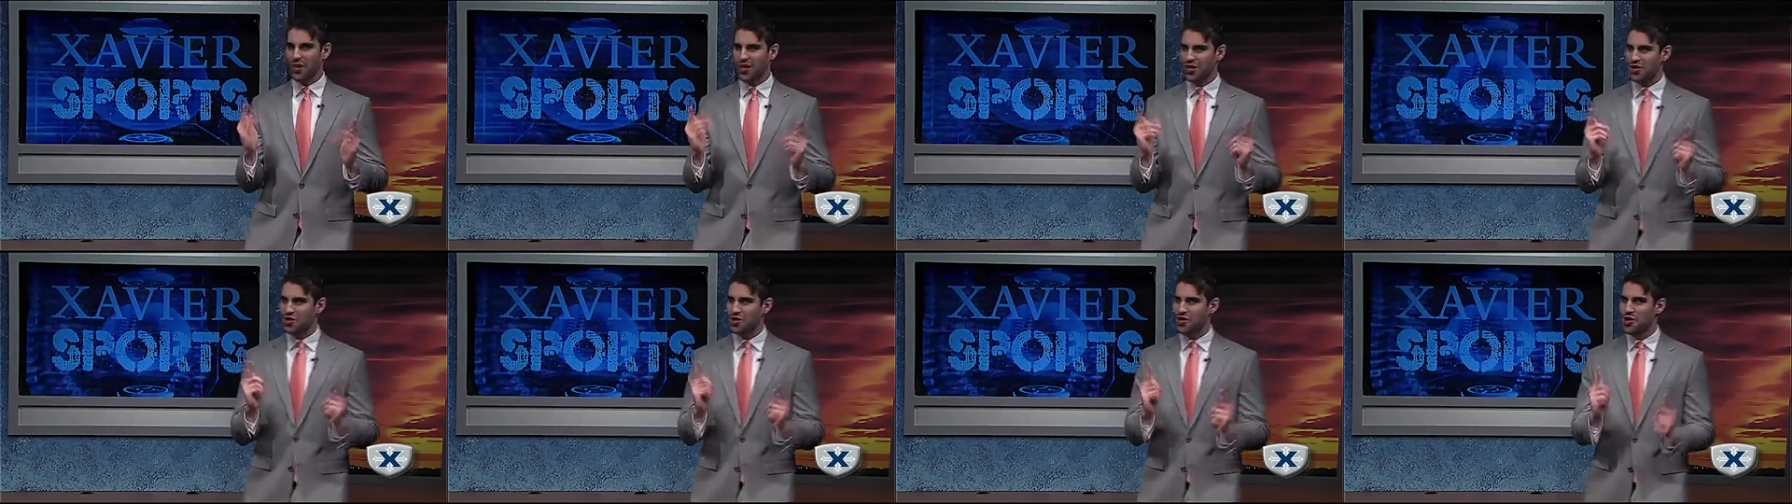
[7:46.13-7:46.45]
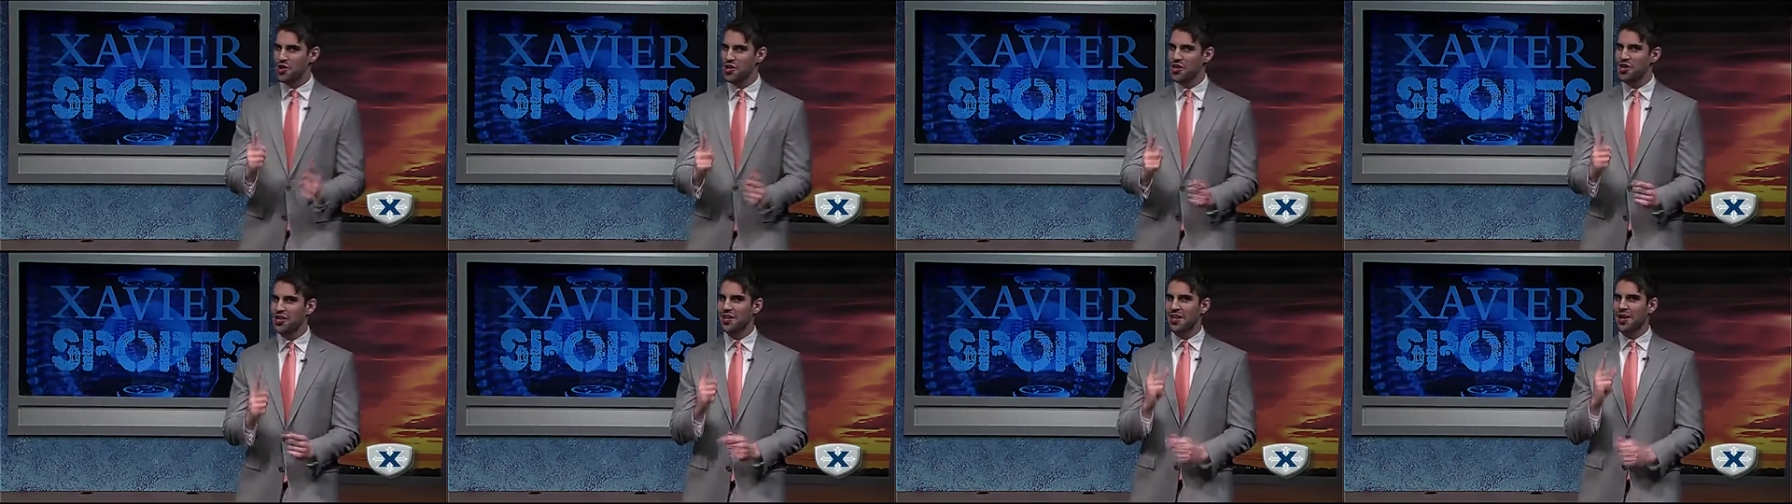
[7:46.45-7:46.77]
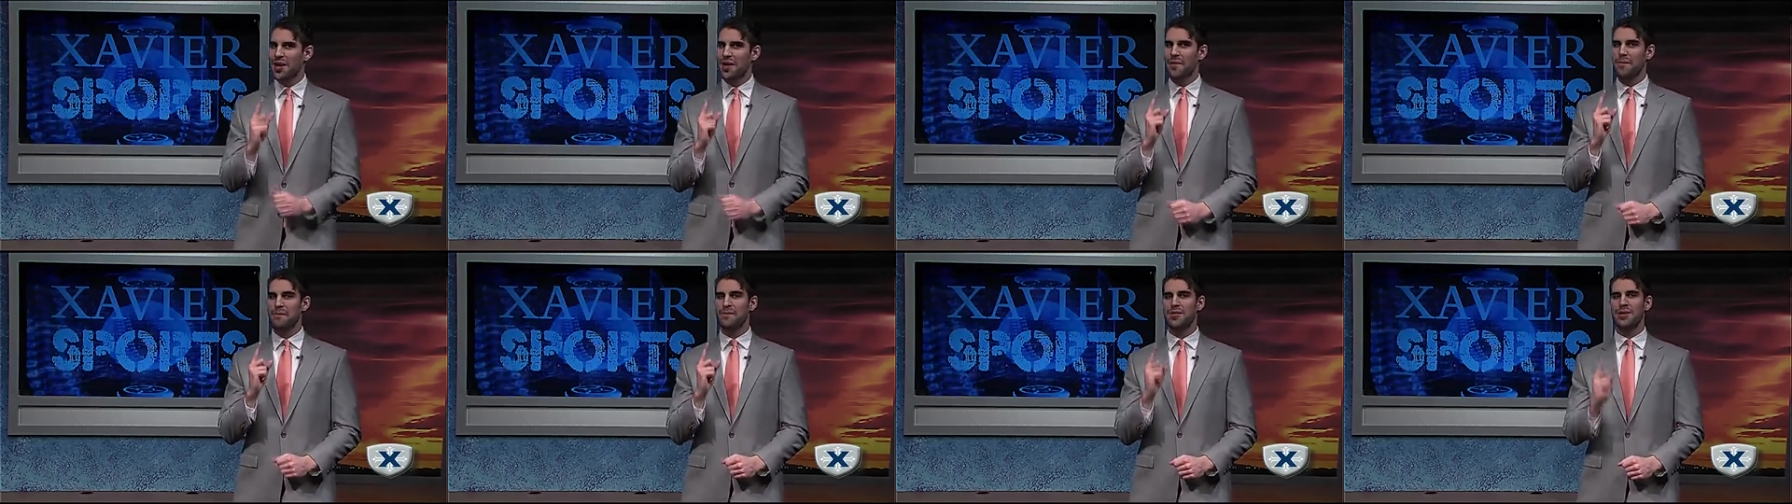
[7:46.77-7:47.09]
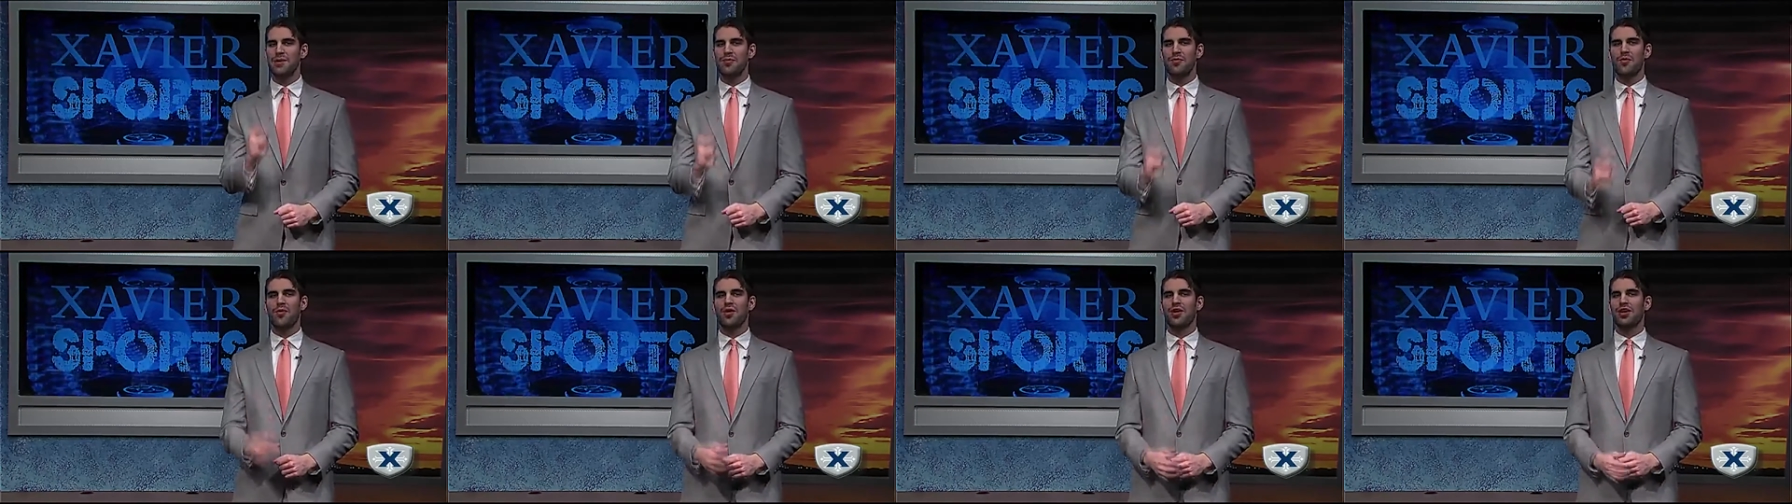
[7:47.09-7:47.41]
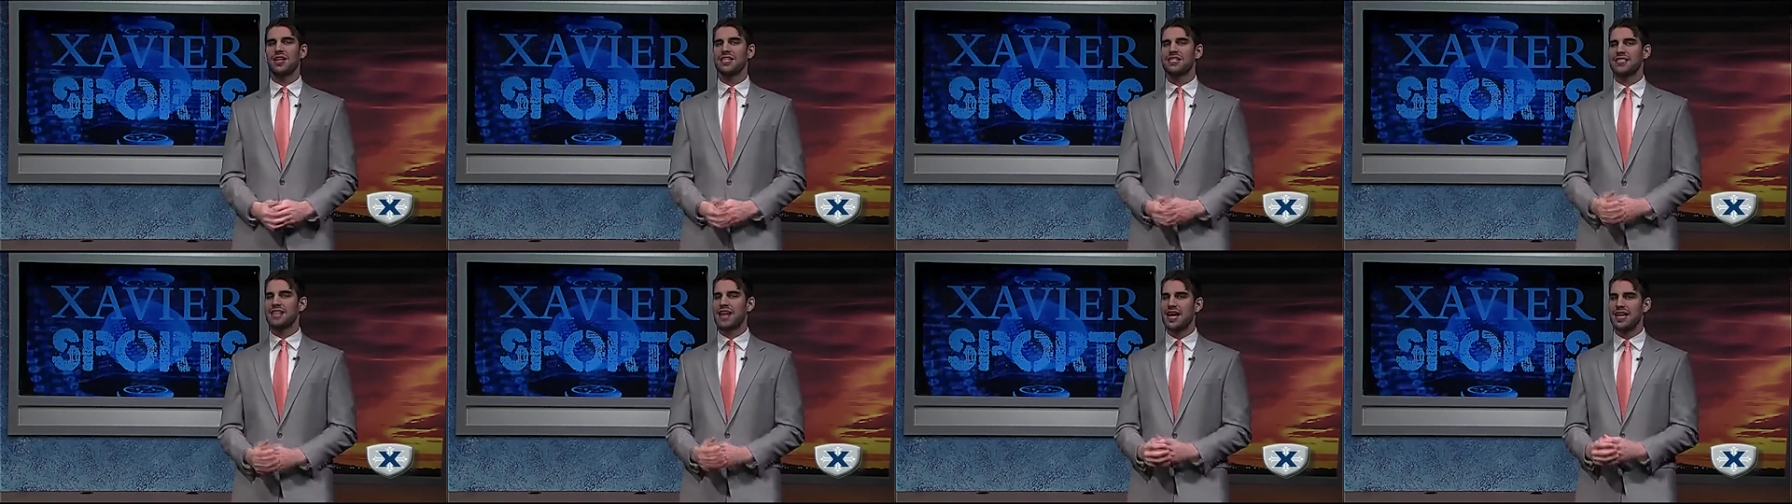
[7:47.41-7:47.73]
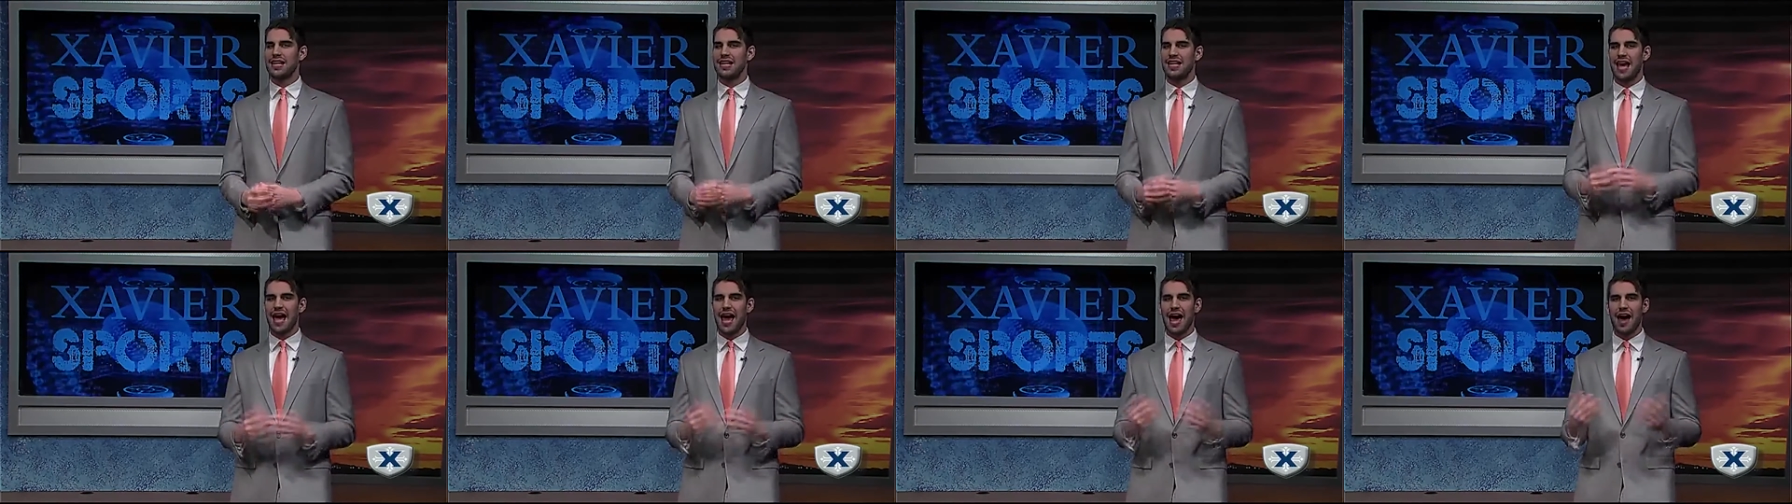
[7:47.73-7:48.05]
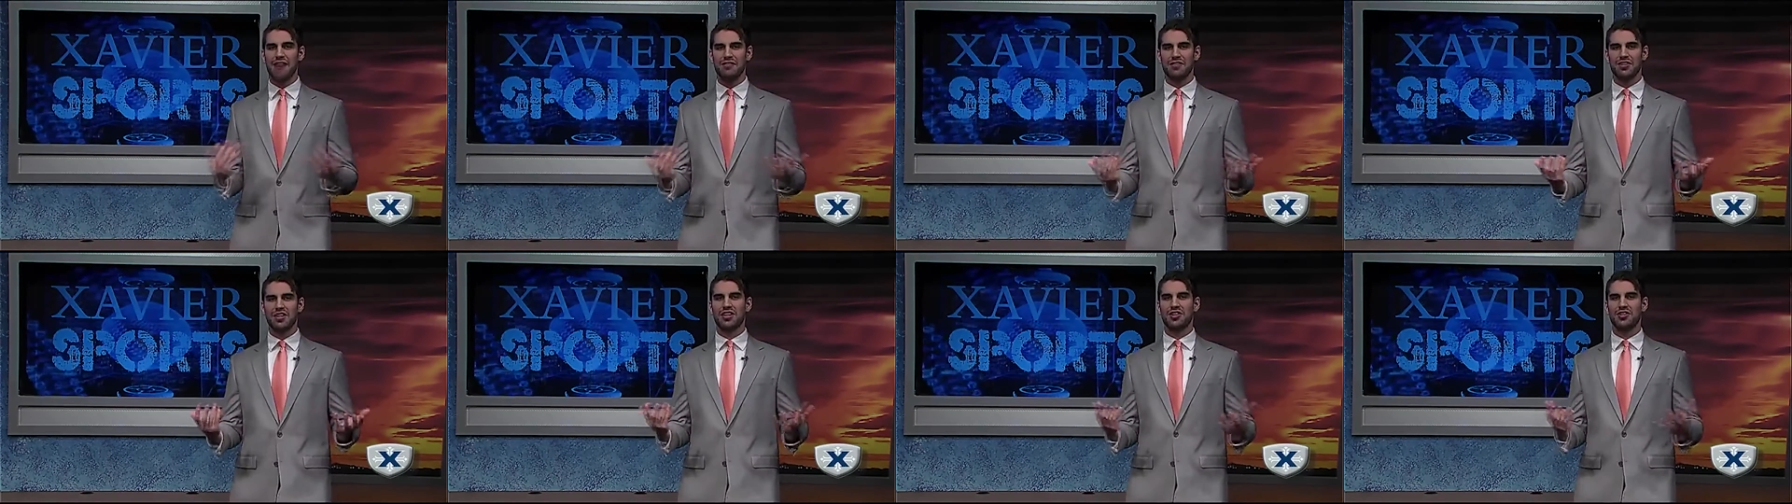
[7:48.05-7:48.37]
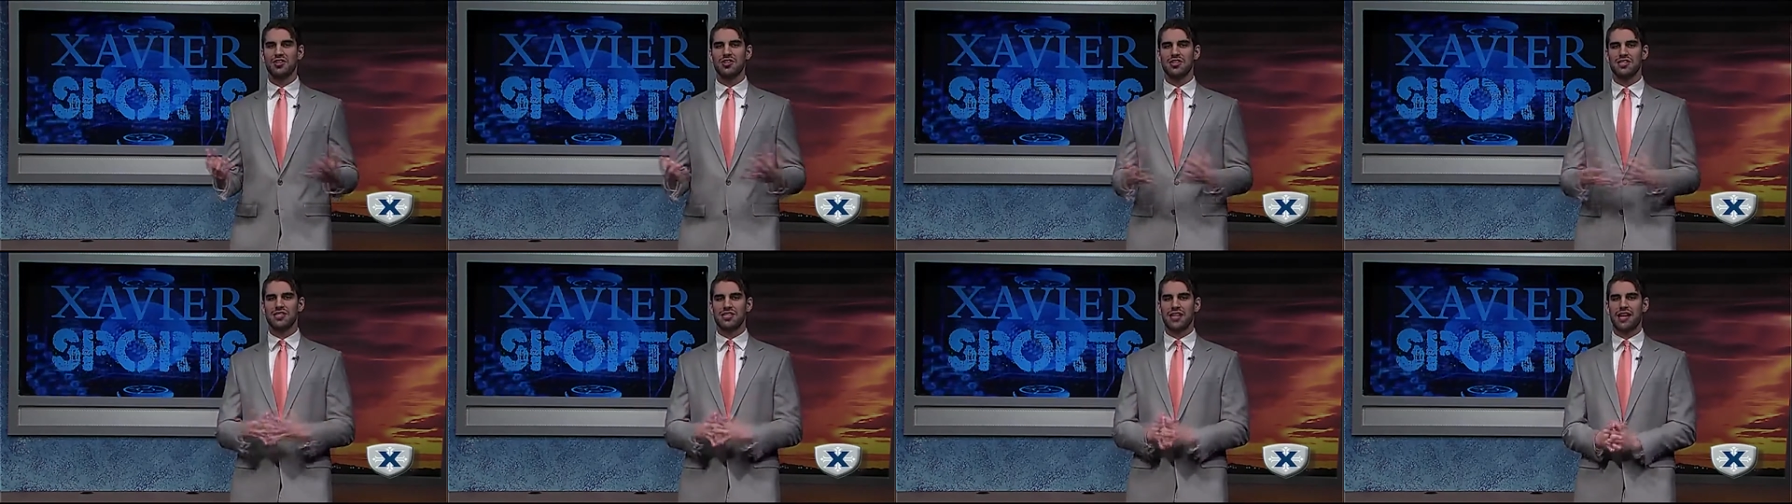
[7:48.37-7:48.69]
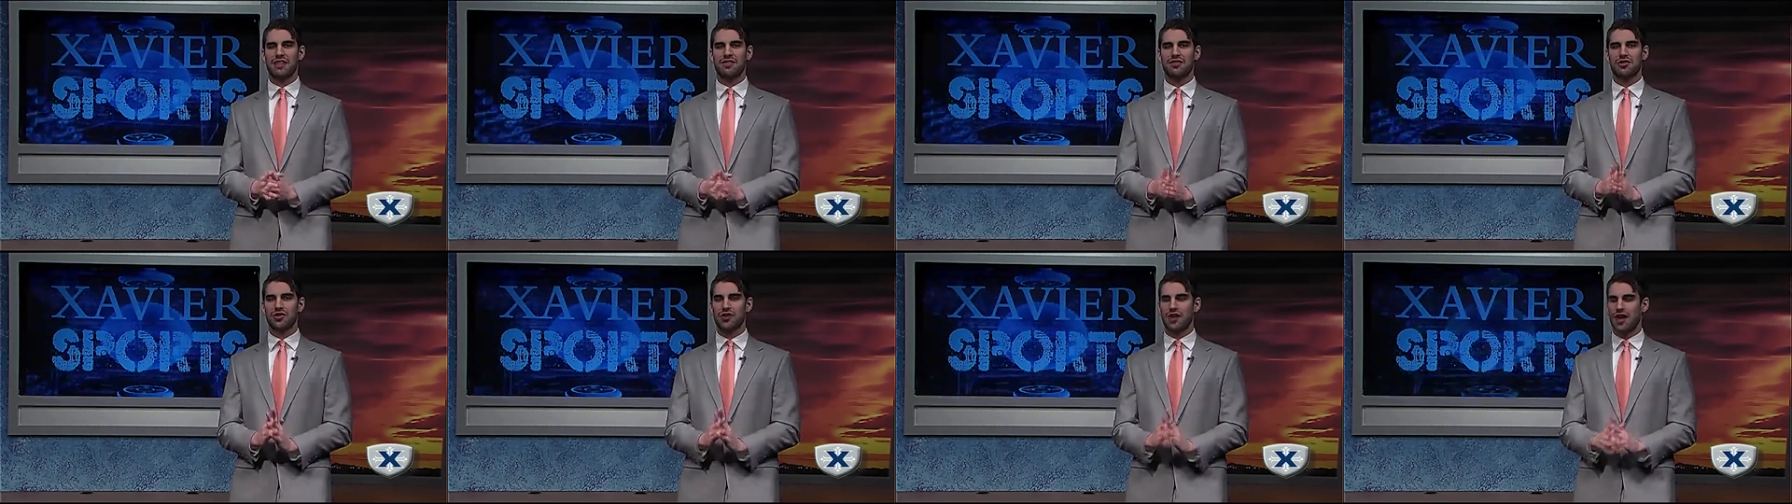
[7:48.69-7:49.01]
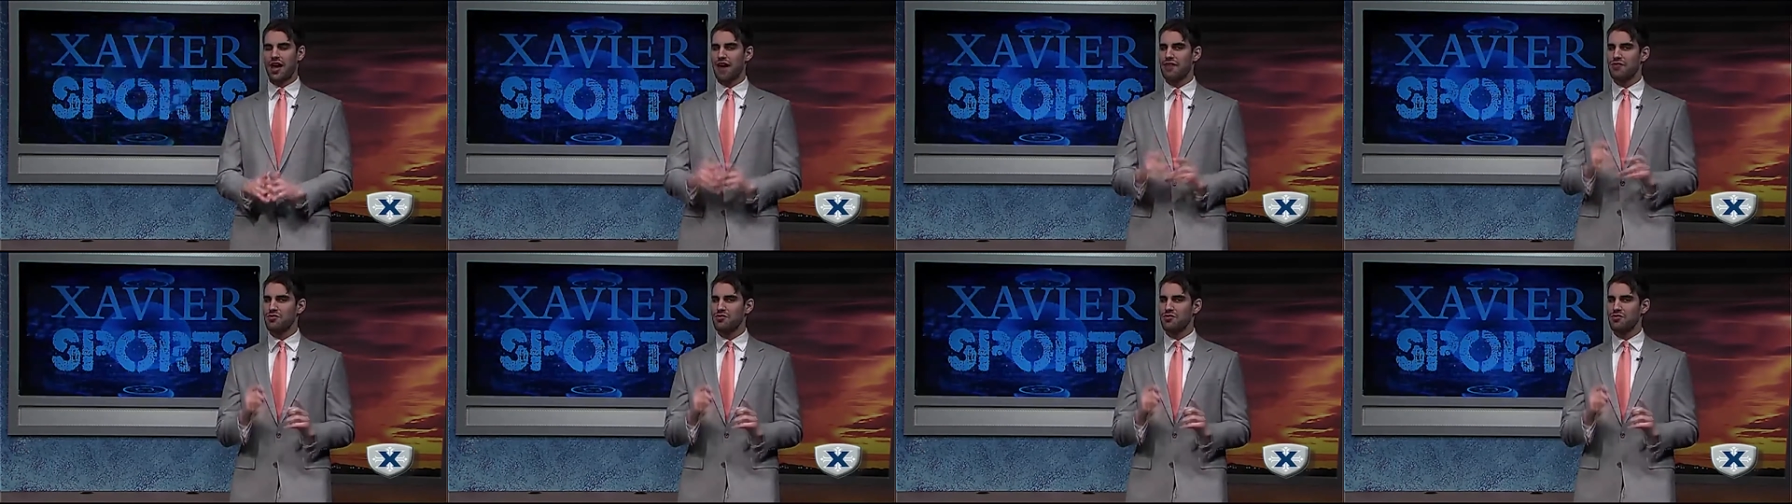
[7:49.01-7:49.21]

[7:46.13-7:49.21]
We couldn't be more excited to have you here at Xavier,